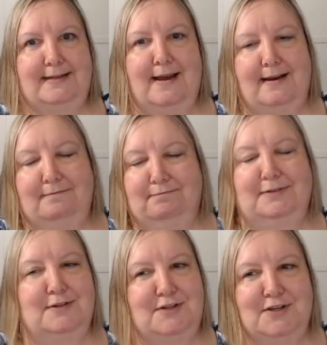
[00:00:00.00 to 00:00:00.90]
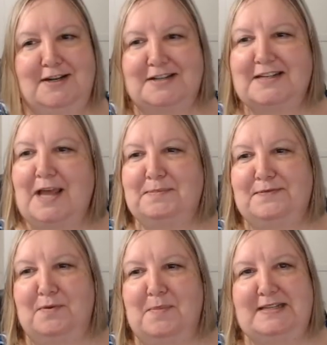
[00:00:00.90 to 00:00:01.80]
I should have just kept it
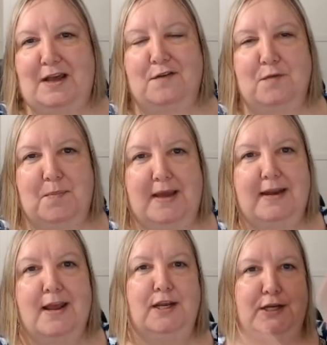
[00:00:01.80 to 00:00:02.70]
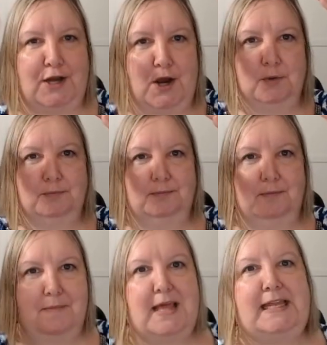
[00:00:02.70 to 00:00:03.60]
for myself, but you know,
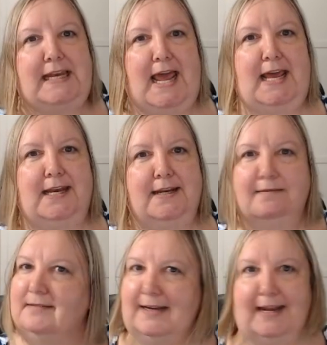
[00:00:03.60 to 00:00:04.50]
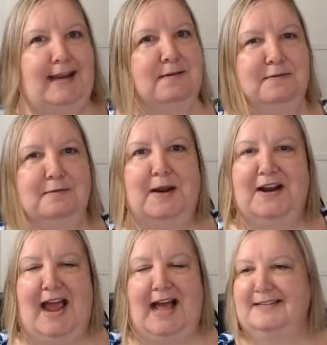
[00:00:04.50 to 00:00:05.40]
melon head, can't wear
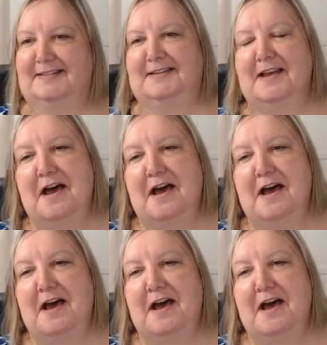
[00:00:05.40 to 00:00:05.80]
hats.